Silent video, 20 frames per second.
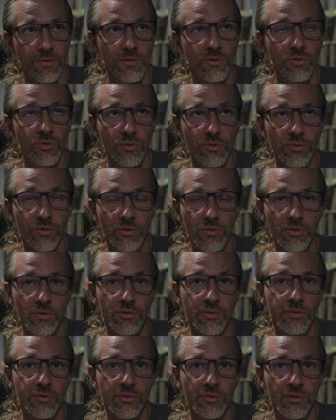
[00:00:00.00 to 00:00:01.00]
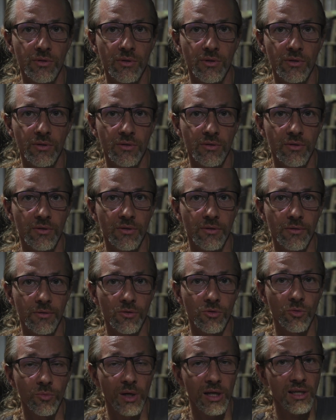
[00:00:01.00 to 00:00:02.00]
to to uh,
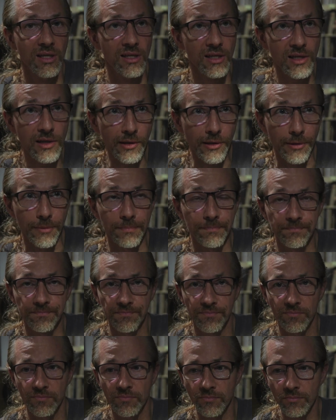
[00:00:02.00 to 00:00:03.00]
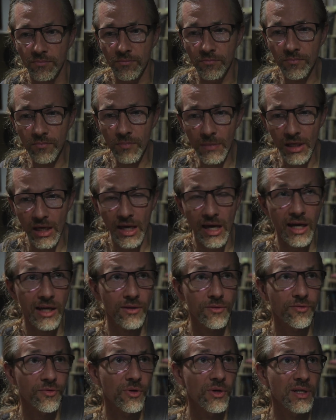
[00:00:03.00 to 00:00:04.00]
to my gear.
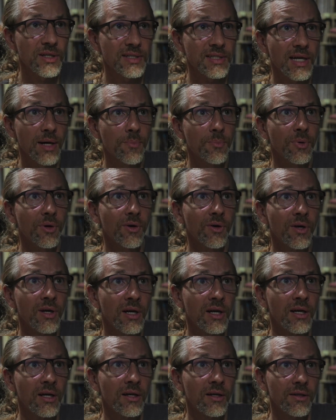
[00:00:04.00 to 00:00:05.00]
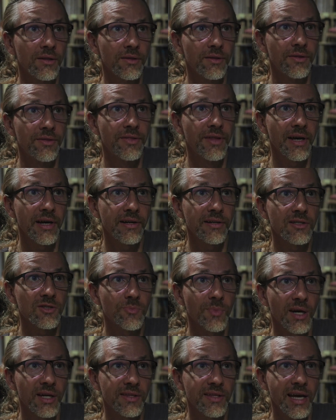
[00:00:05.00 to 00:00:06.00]
And for example, there is
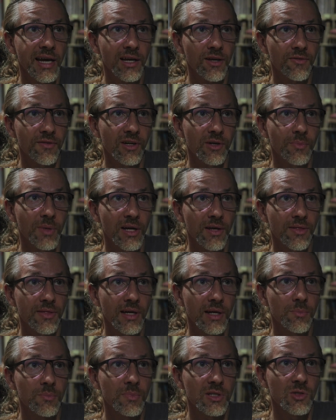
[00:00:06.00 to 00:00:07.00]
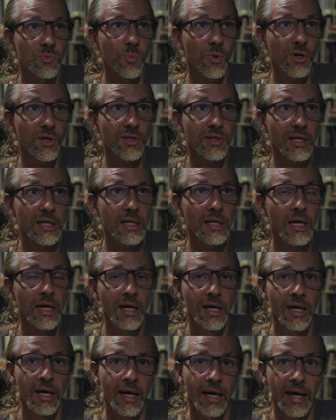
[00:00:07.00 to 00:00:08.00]
my deck where my thumb is pointing,
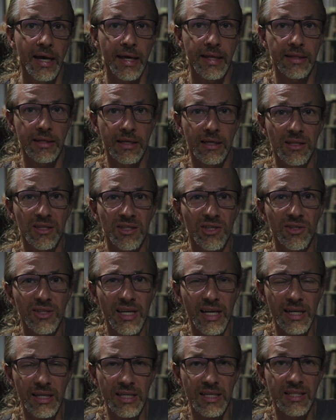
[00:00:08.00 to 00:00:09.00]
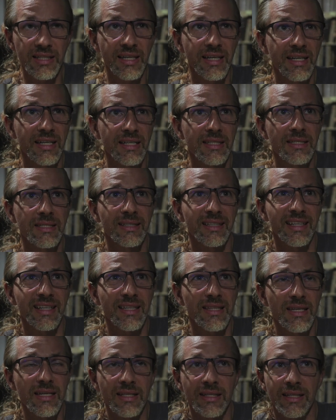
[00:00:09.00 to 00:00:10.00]
and and the deck, it has, I
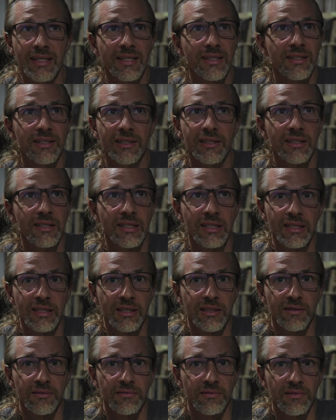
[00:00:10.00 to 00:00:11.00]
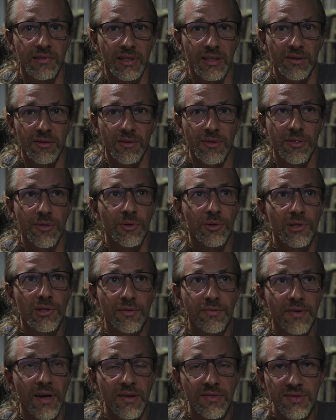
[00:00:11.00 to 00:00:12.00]
think, like a like a
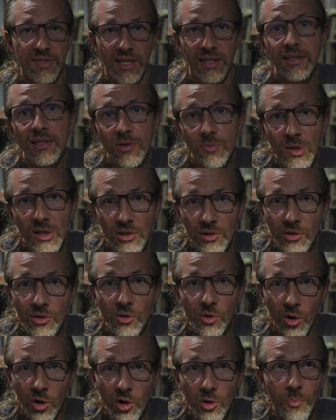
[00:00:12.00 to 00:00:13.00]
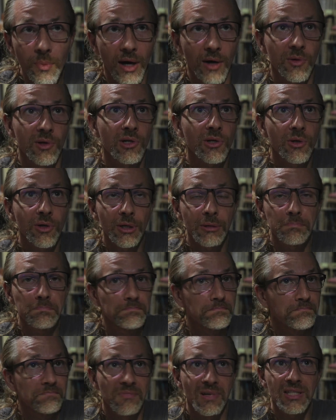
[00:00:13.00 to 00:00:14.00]
thirty-five centimeter long power cord.
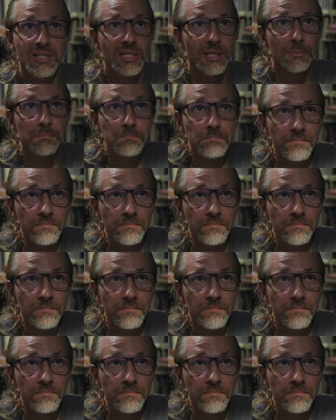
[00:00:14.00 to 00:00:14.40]
That's it.